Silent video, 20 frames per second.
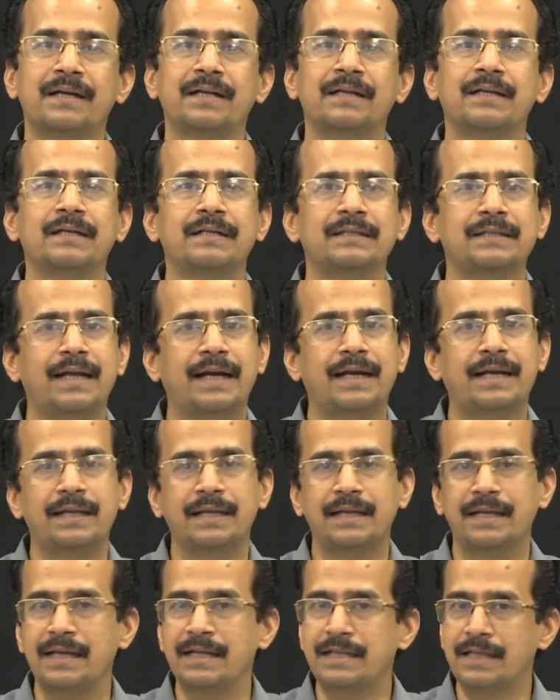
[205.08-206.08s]
In nineteen
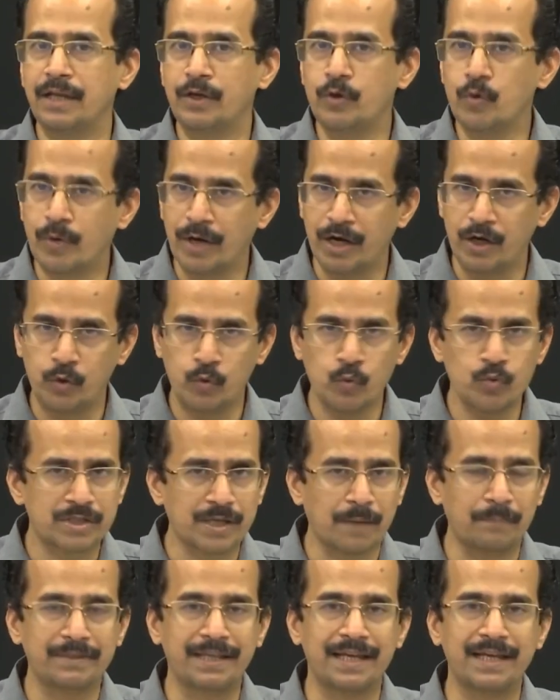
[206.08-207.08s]
ninety-eight,
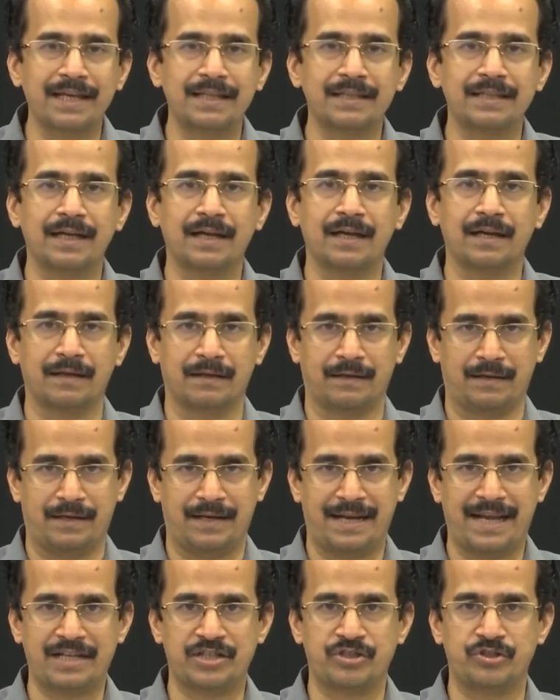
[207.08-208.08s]
in between
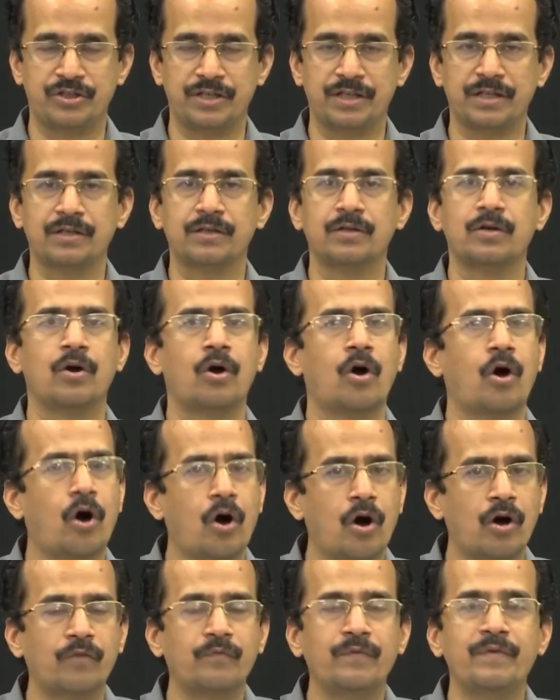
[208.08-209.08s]
nineteen ninety-eight to
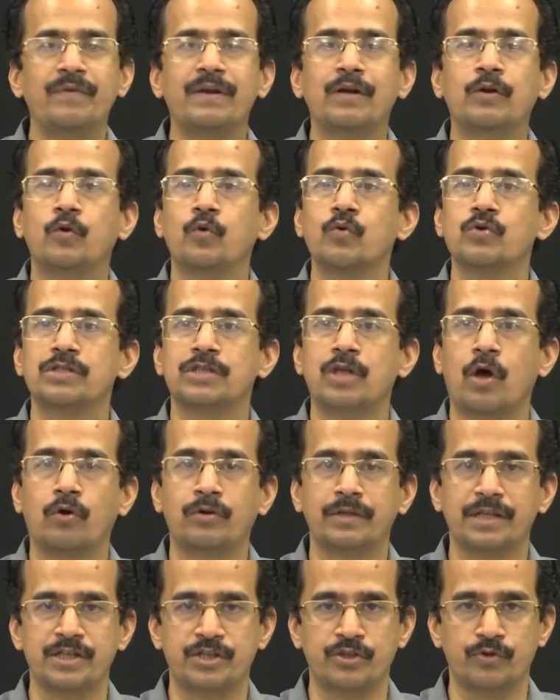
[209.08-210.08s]
two thousand,
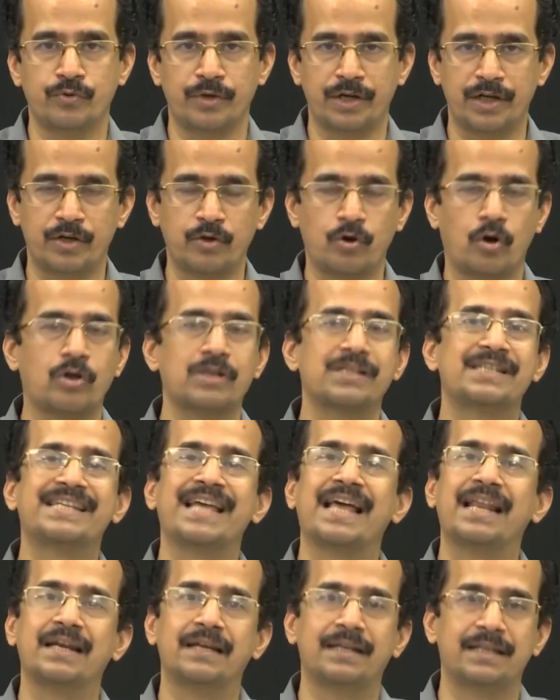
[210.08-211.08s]
a
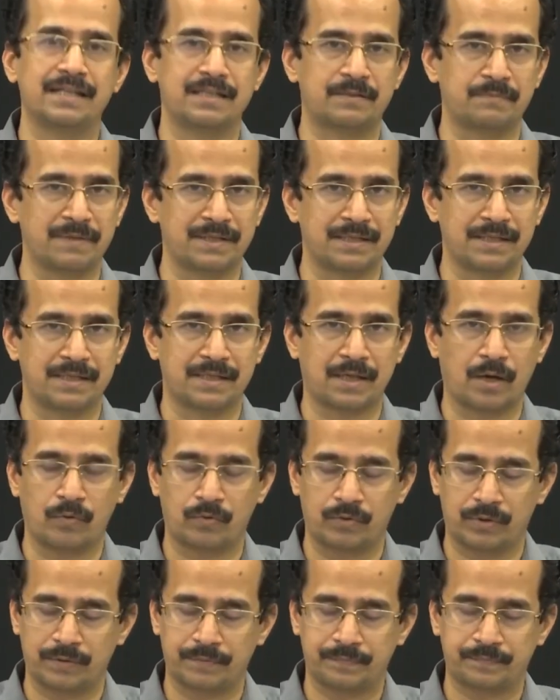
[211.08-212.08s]
major
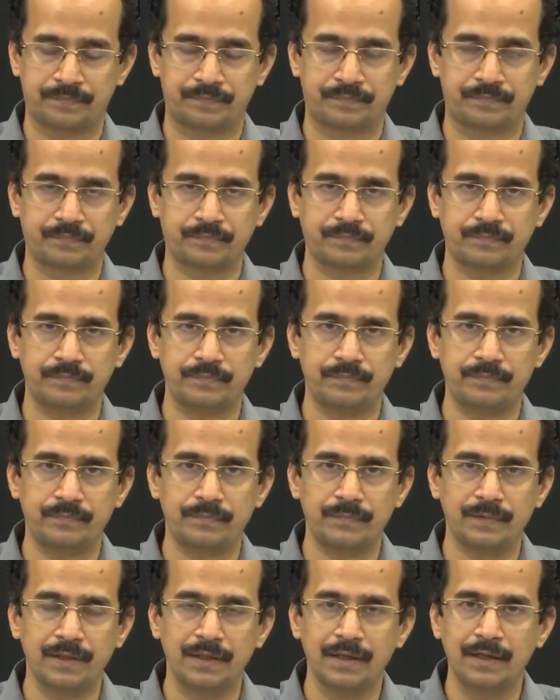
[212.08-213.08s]
experiment was conducted.
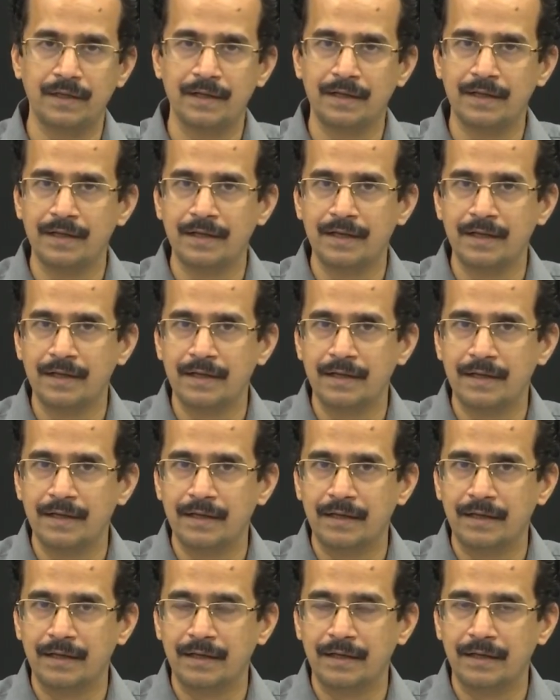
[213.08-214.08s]
This
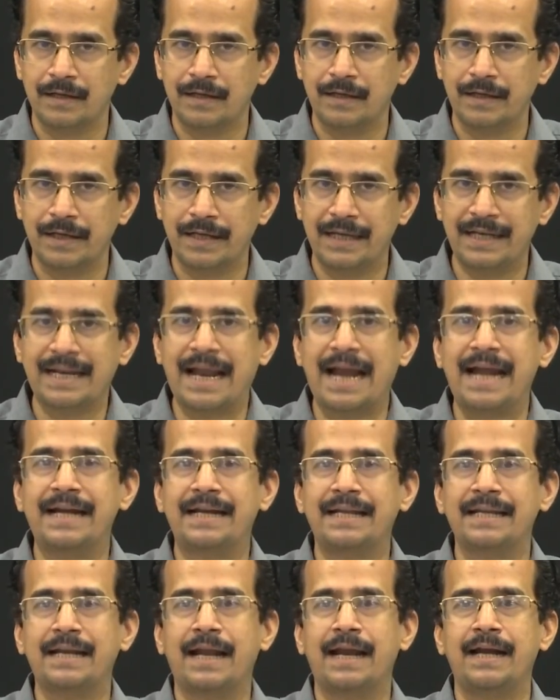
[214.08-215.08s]
experimentation
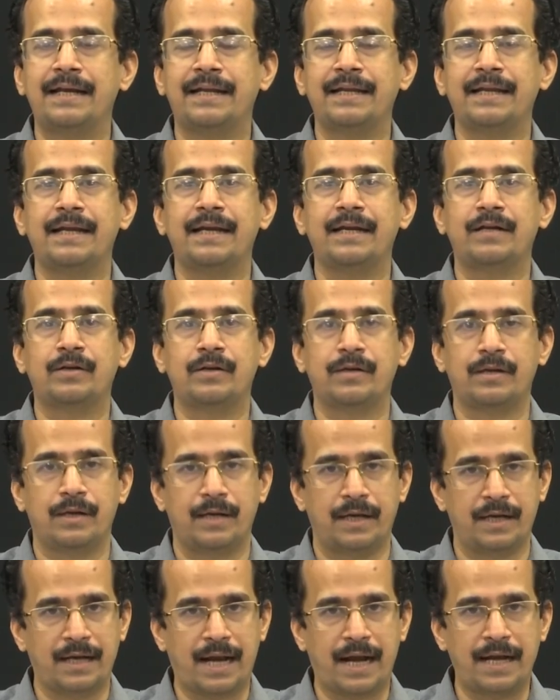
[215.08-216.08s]
in the I T C paper
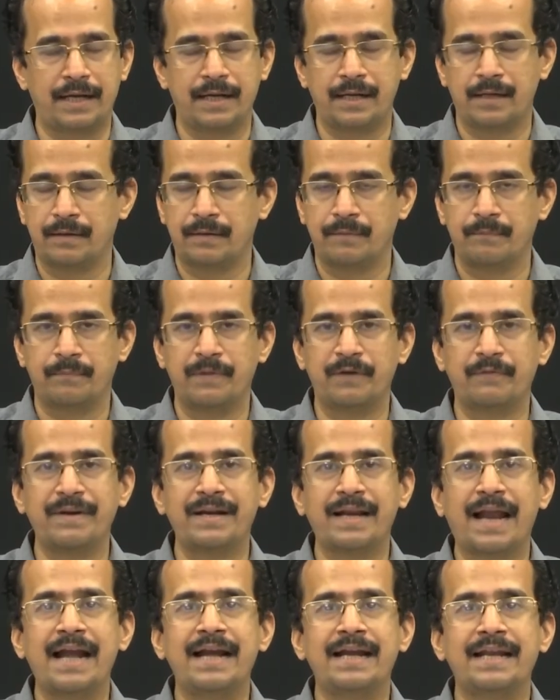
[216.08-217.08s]
mill was
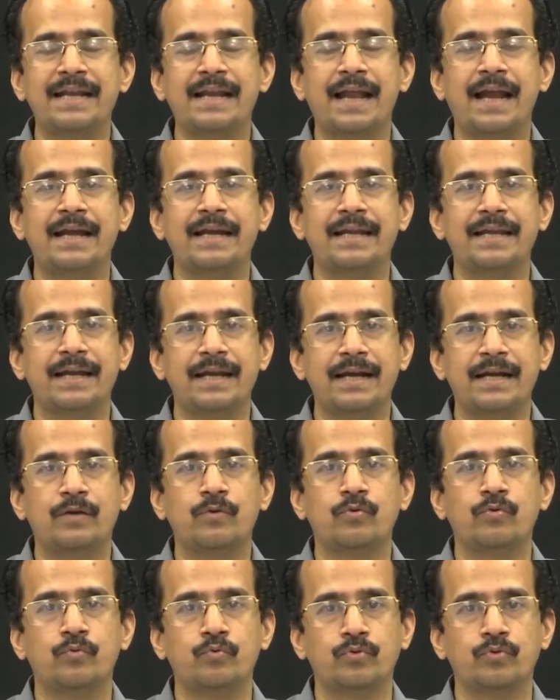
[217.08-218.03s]
about